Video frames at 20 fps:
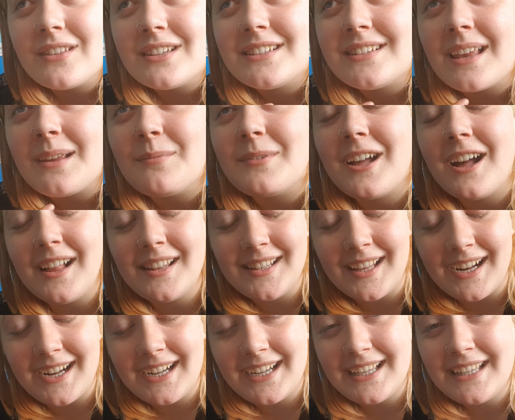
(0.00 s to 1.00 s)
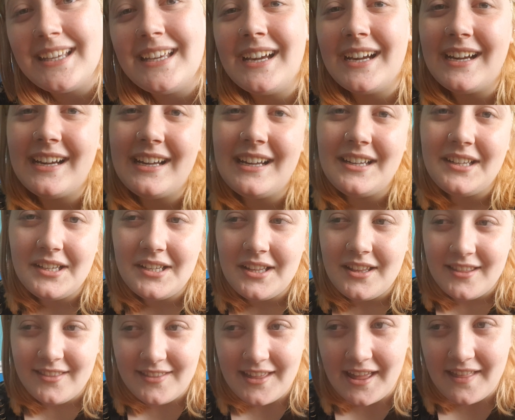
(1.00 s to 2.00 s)
the same colour,
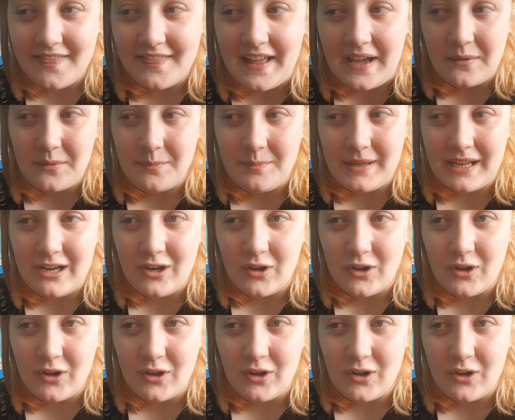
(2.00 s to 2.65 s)
then that would be